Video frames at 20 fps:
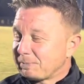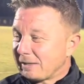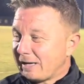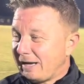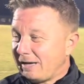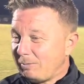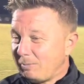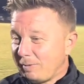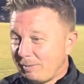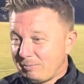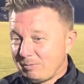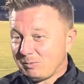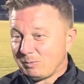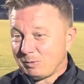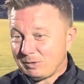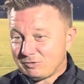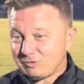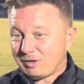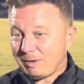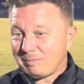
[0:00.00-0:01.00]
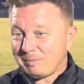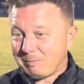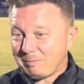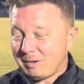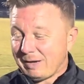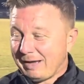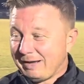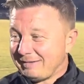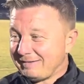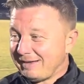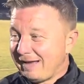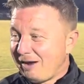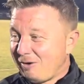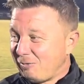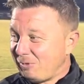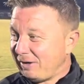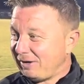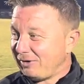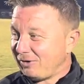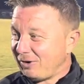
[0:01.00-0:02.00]
And I remember we subbing players
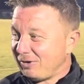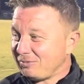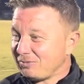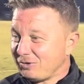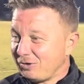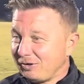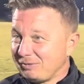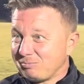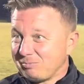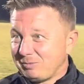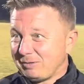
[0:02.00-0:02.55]
out, and I was like,